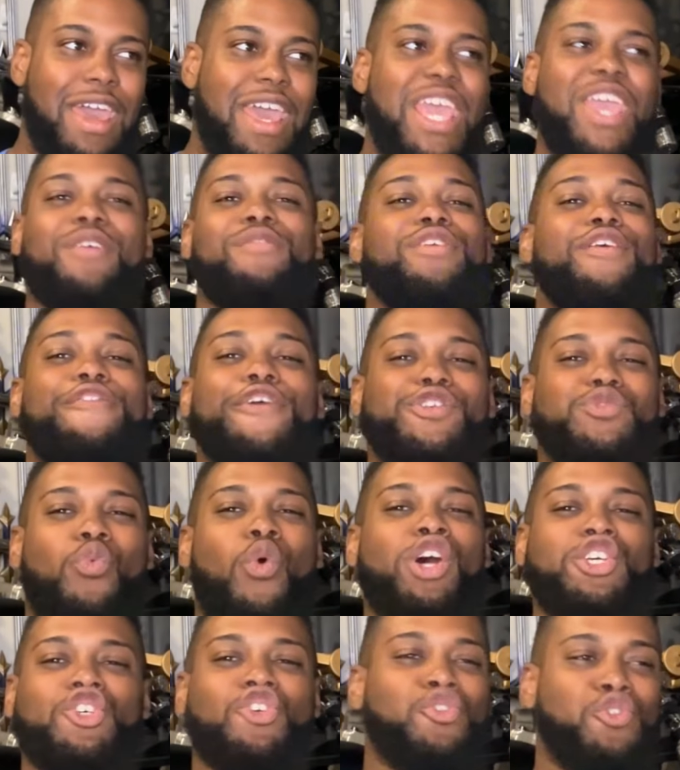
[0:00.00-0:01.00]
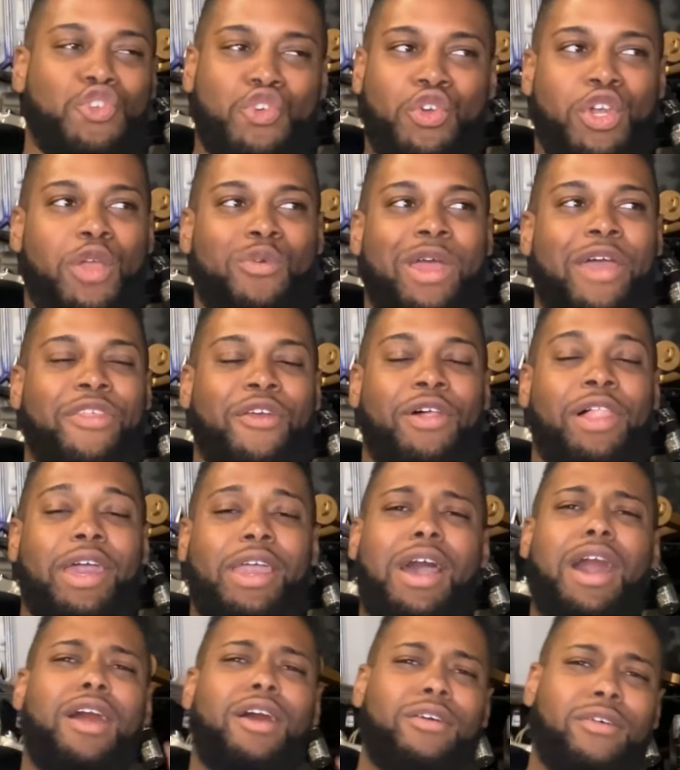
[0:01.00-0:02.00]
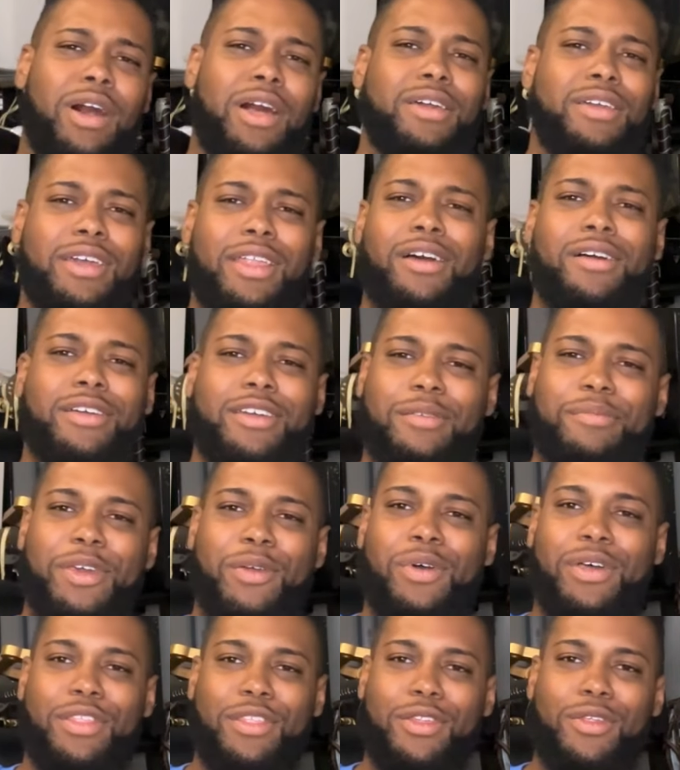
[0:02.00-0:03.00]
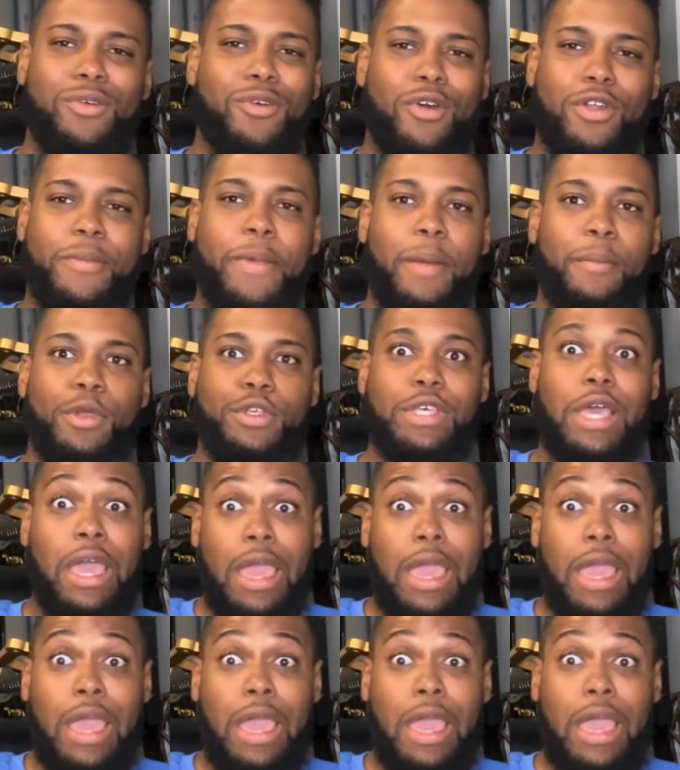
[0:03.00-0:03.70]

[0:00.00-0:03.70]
Even if this wasn't Uzuki, right? They're like, oh, well, you know, it could be one of the new order members.